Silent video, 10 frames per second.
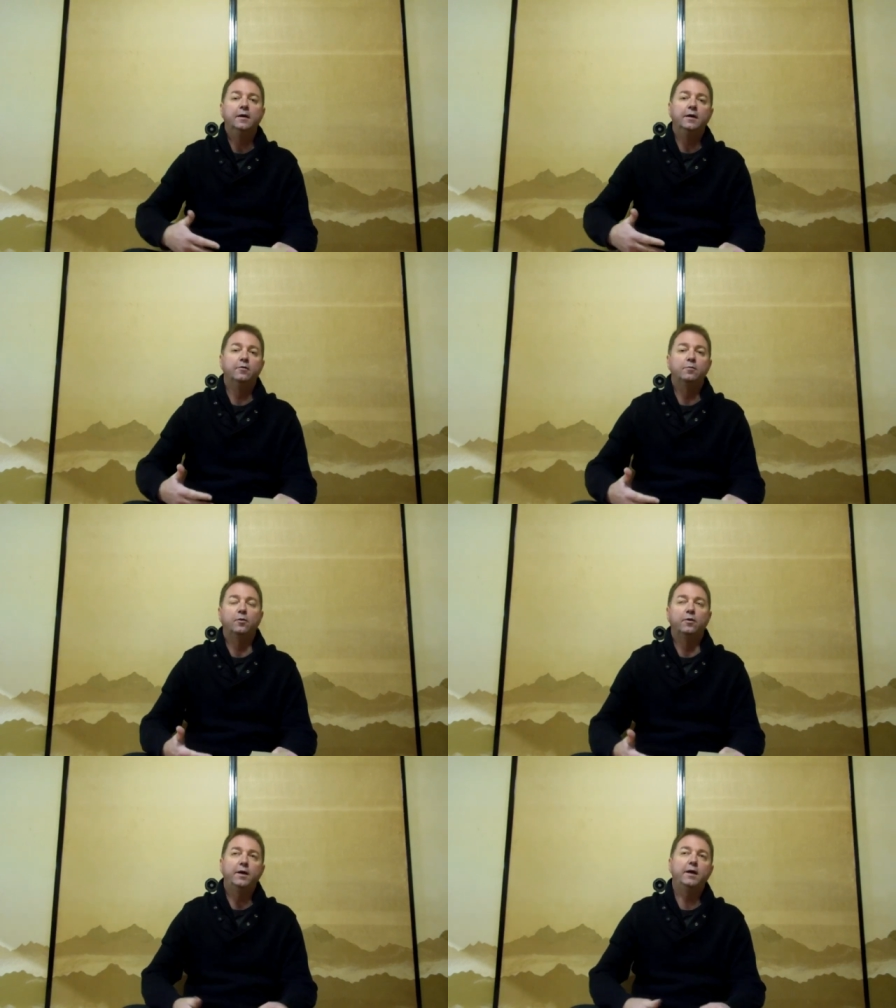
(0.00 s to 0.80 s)
it was
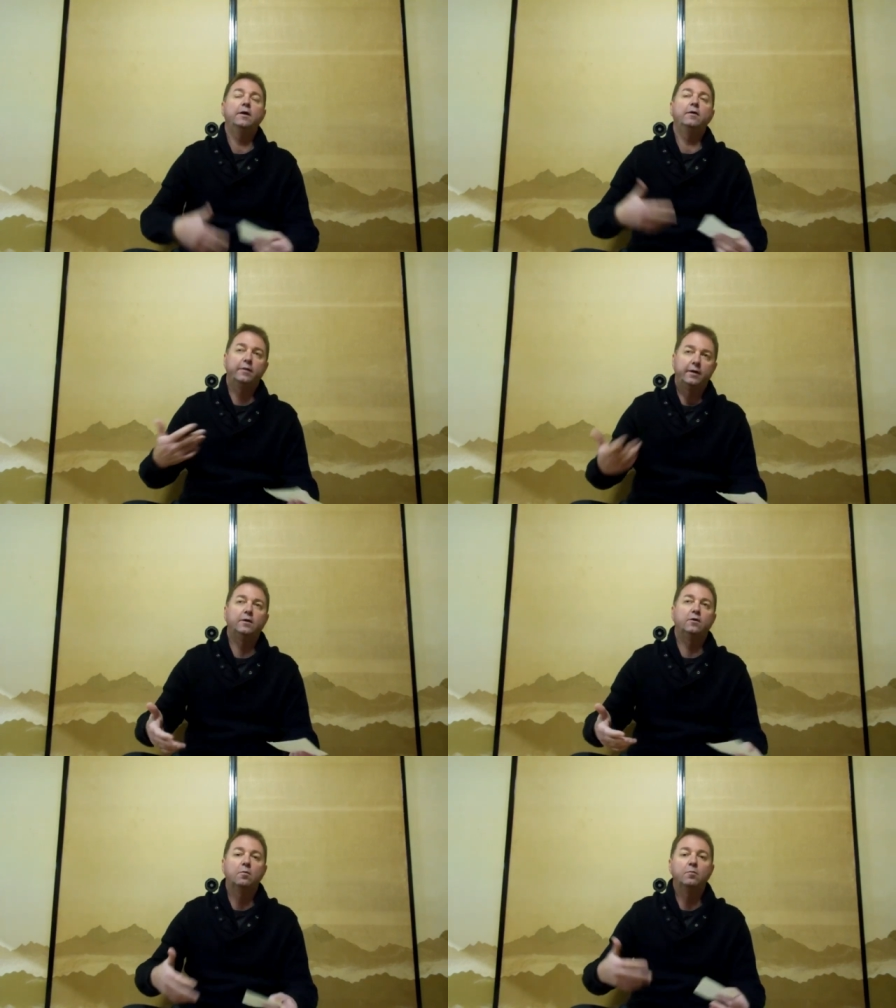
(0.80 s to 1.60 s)
brought here, and then
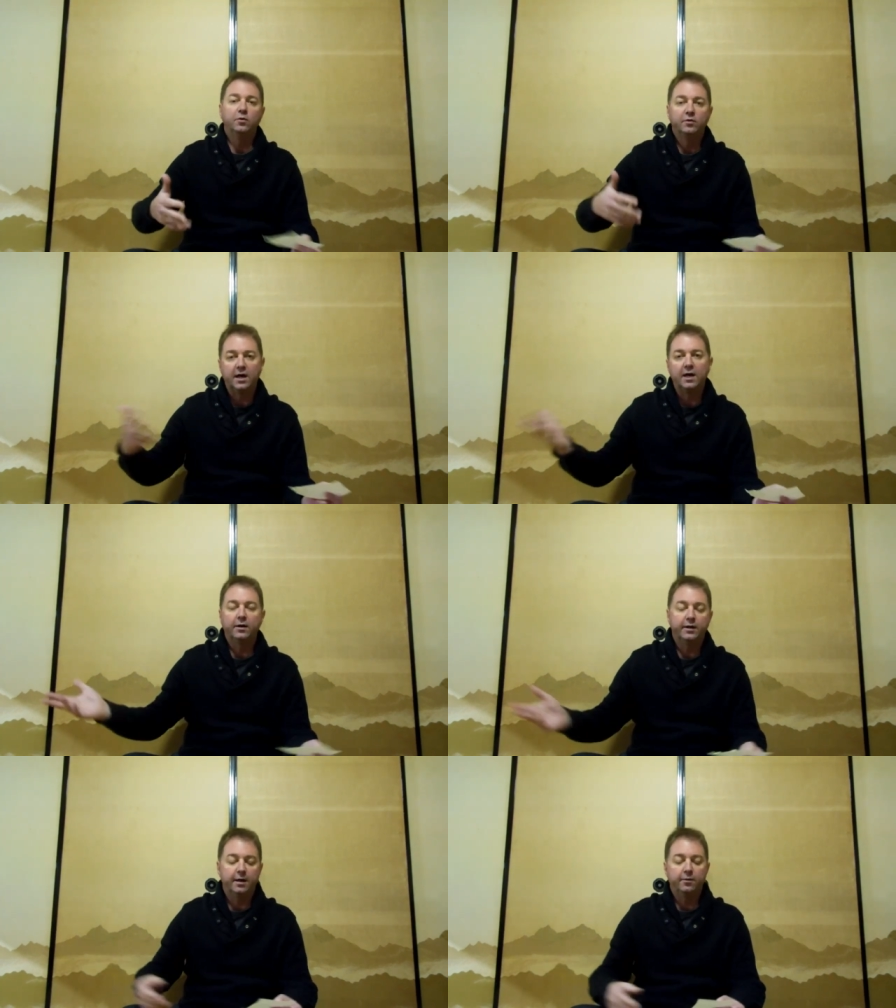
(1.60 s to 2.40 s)
computer,
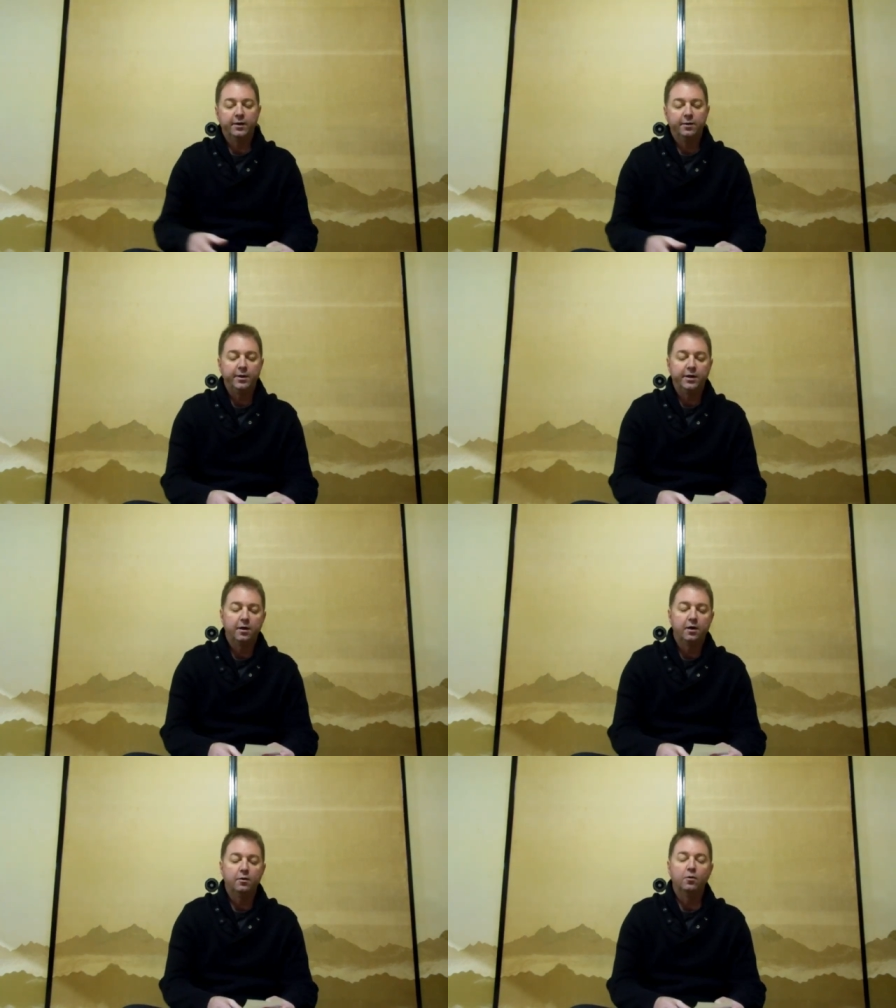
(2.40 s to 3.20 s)
okay, well there we
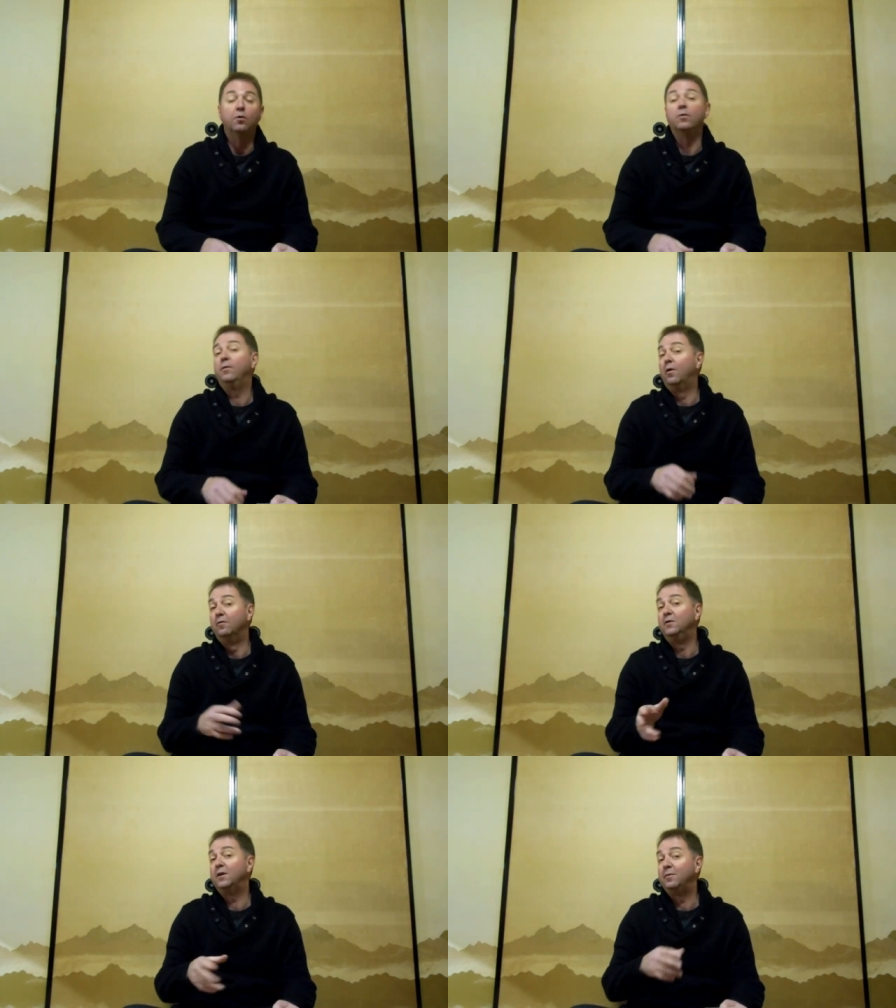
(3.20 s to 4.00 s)
go, or
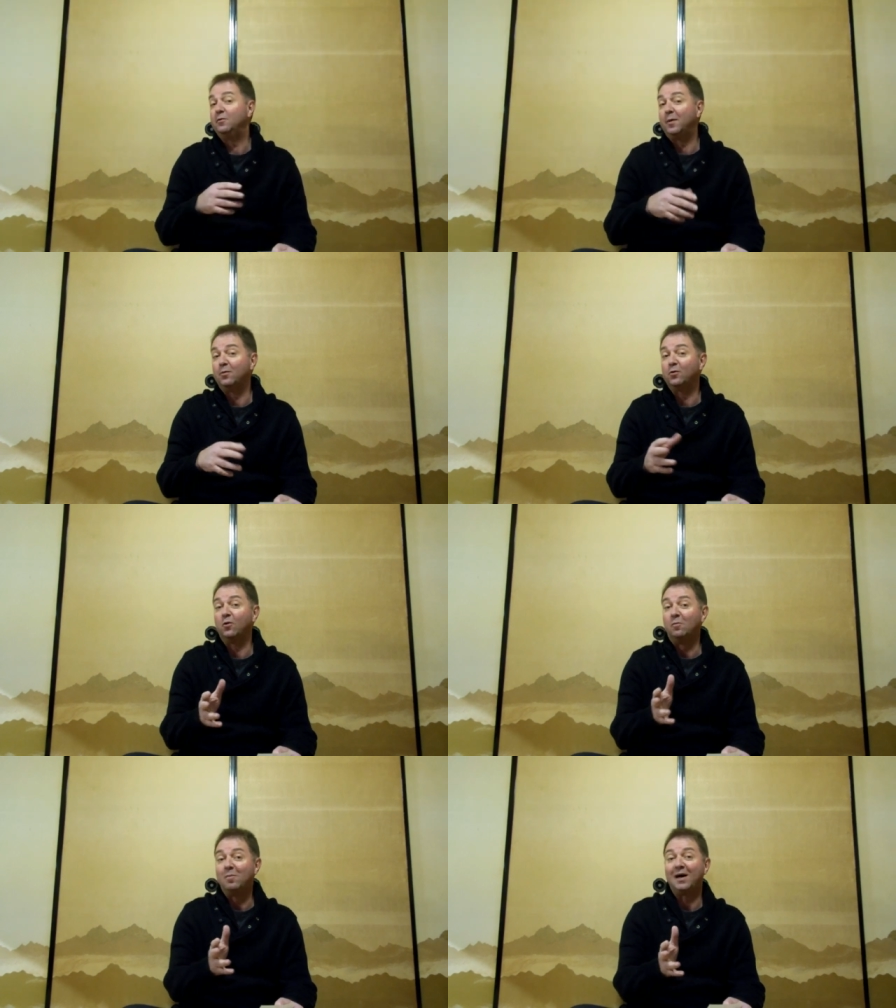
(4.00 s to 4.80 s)
often Japanese people call
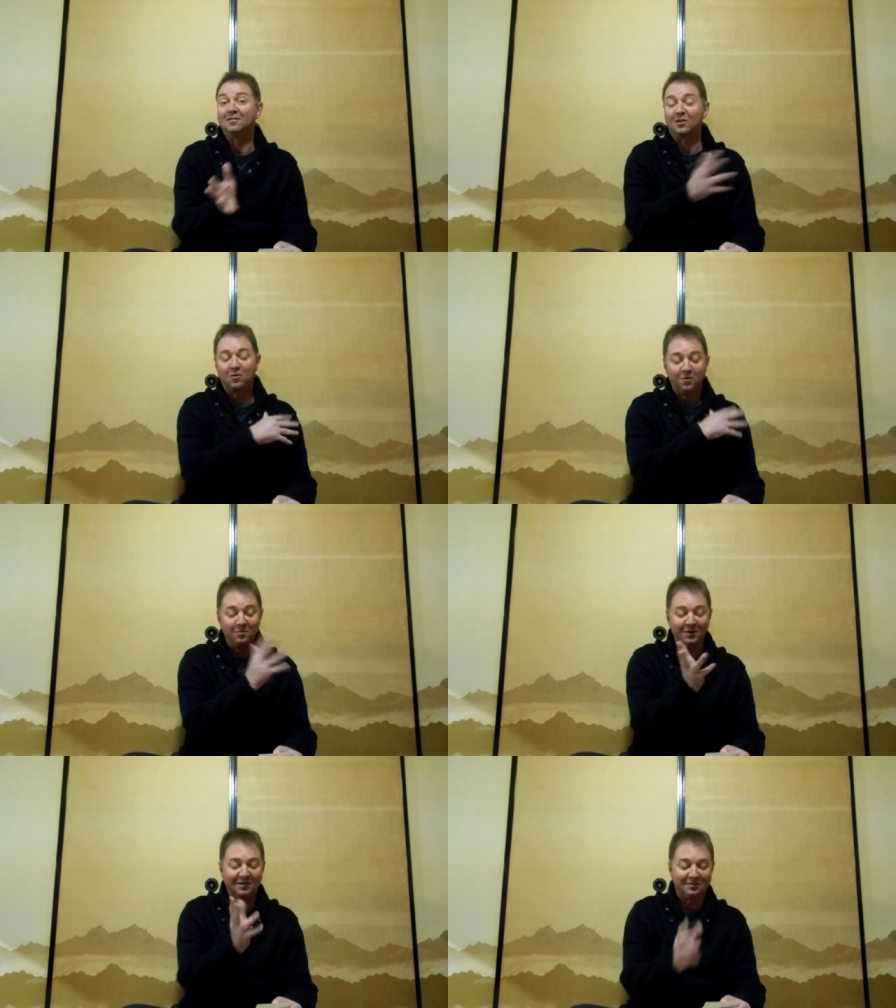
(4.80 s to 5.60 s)
them pasakon,
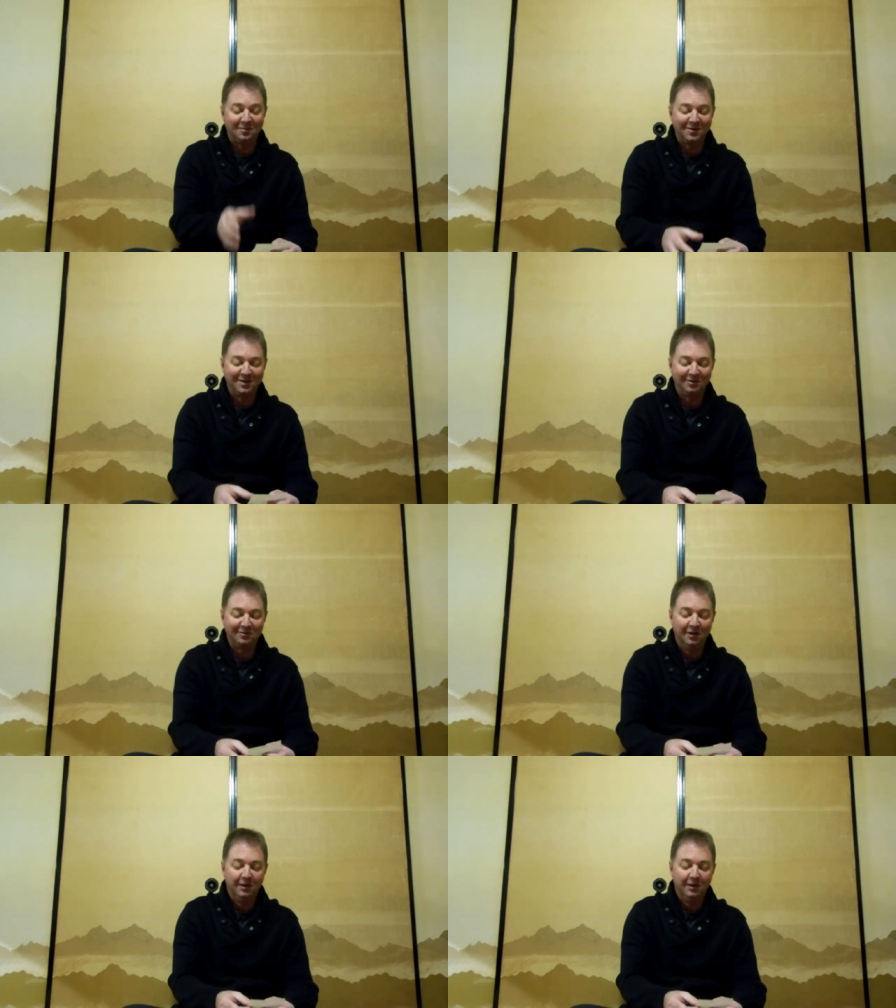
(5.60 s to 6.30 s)
but that's something else,